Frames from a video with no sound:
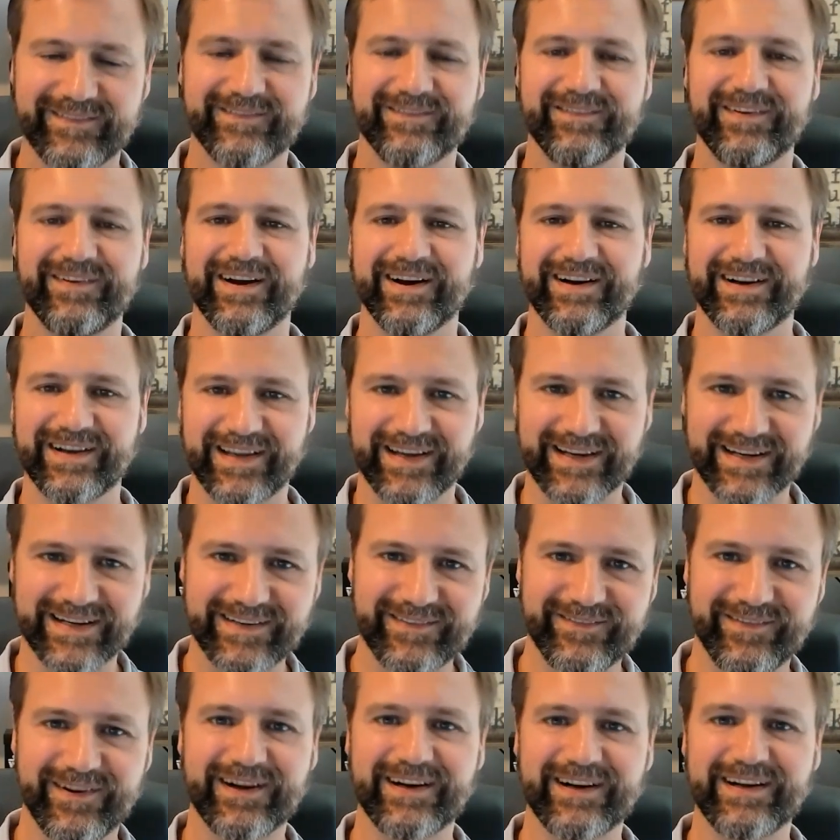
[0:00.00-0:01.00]
Very
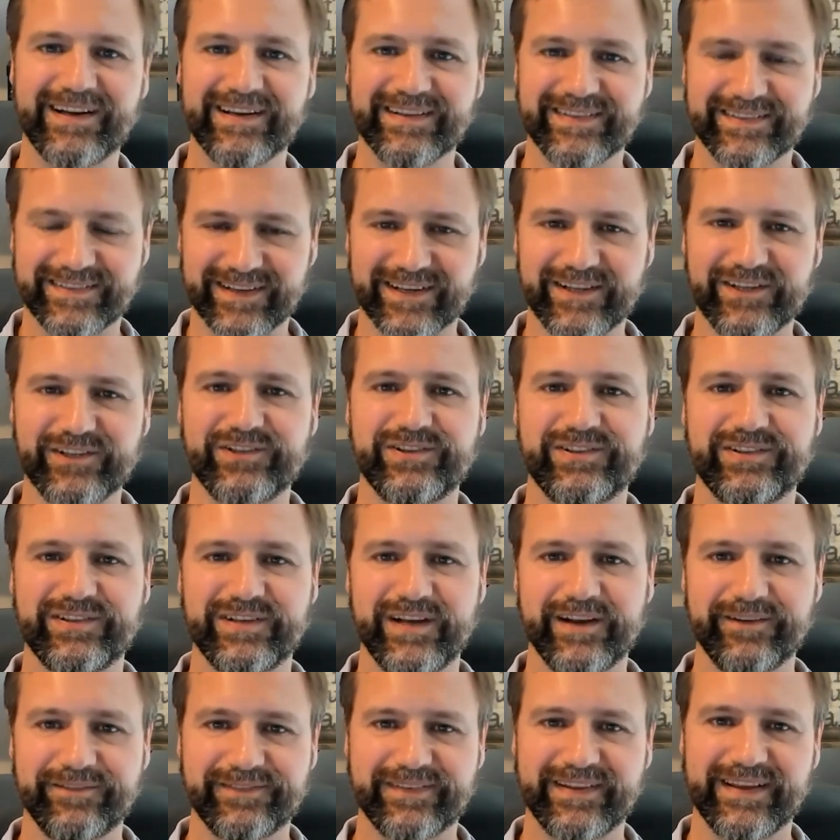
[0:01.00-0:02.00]
good. Very good. So you
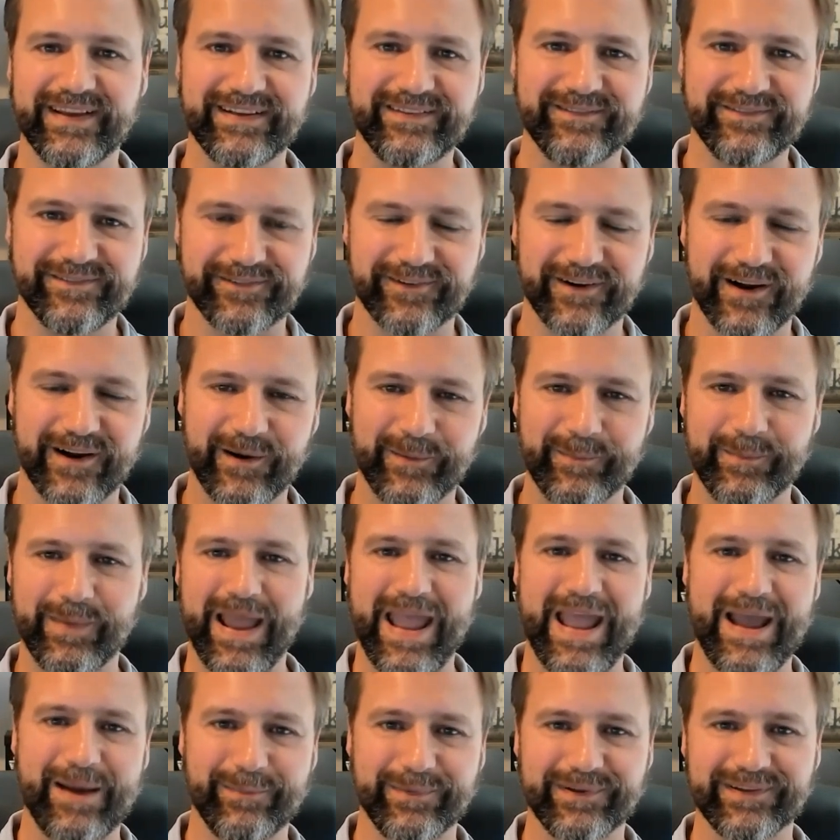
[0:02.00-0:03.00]
shifted from
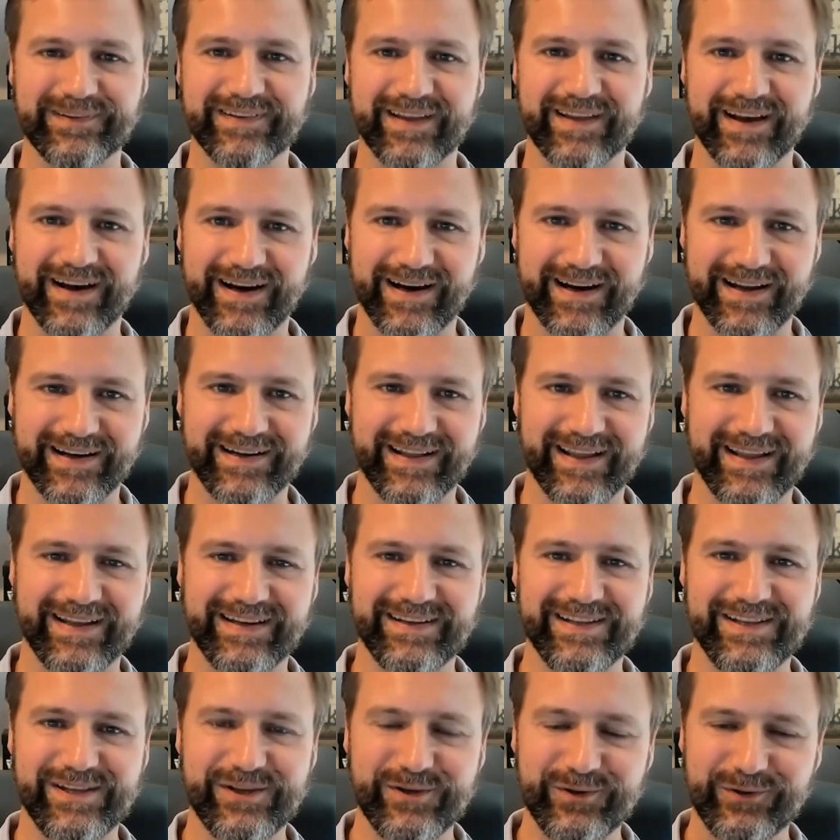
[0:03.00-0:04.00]
Amazon
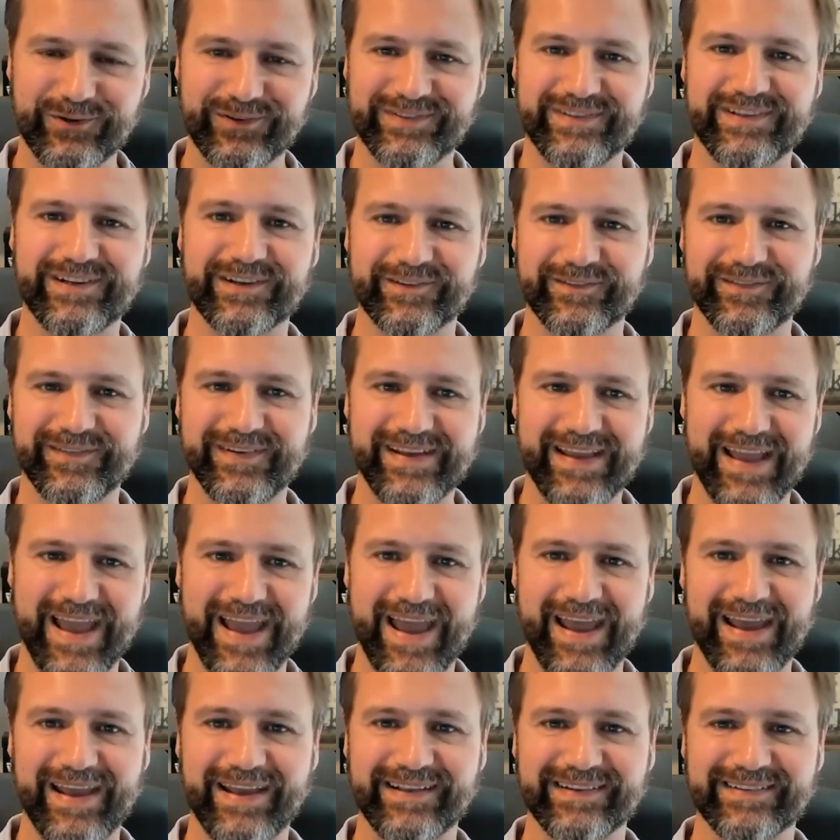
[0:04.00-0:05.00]
and used your V
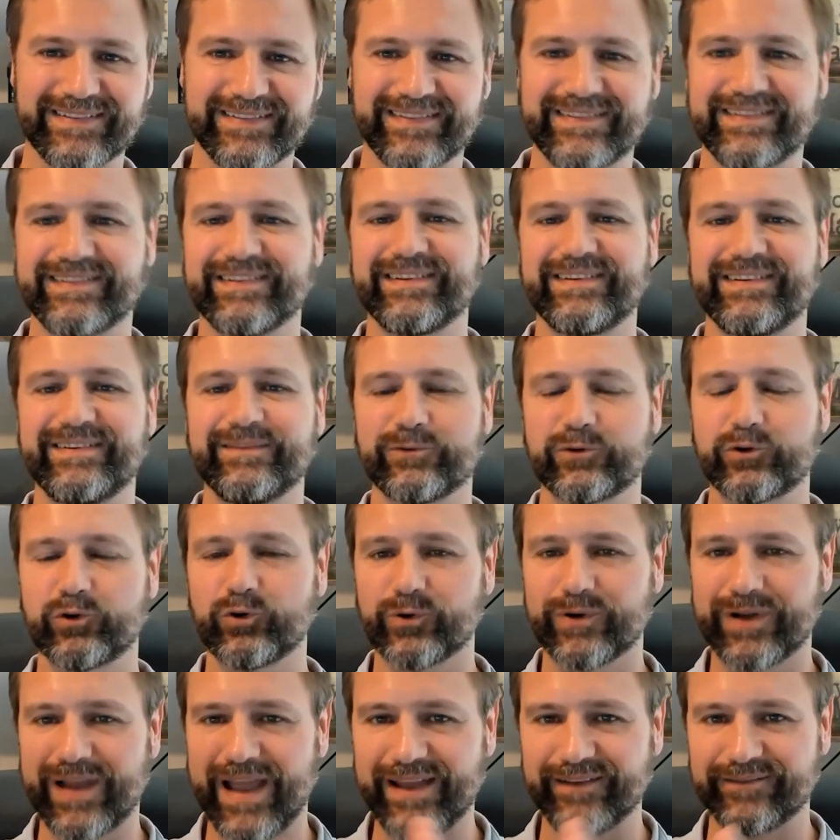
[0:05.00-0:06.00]
As to
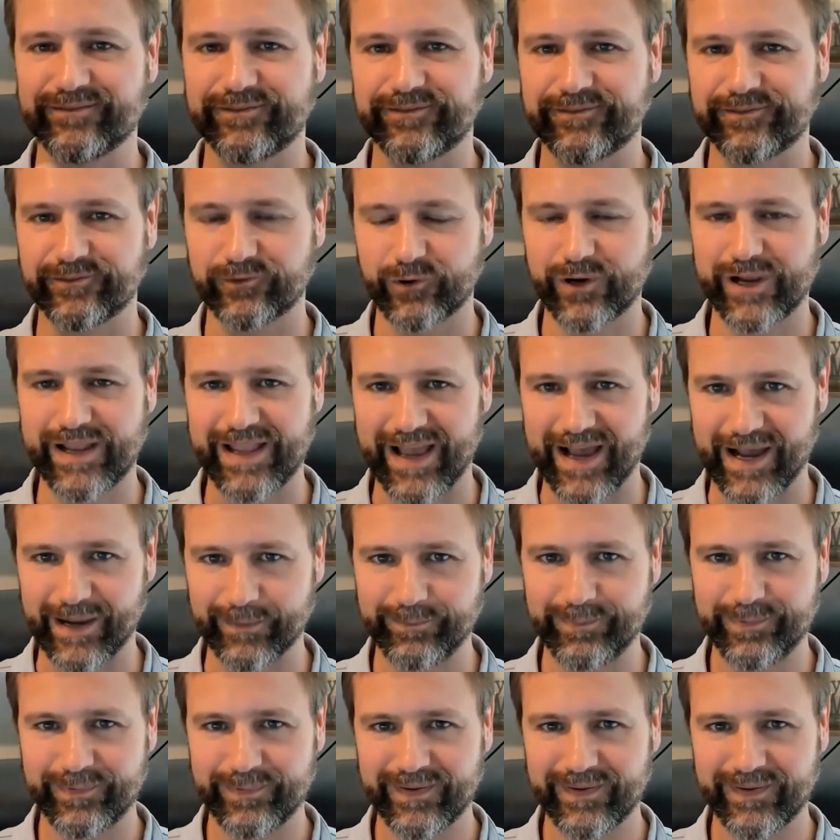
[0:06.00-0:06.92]
create FreeUp,